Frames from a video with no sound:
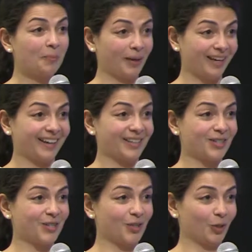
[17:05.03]

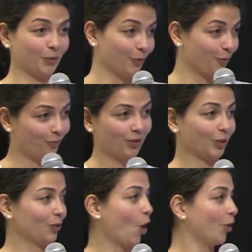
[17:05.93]
because you
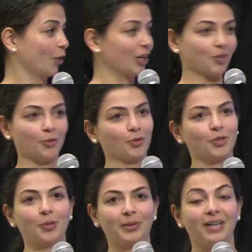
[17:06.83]
figure all your customers are
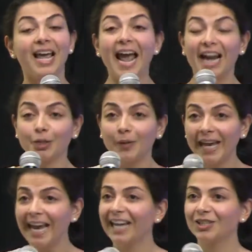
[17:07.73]
stupid, and you
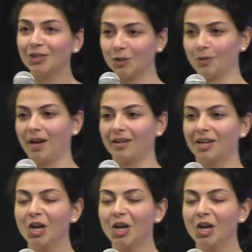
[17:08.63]
can't do that.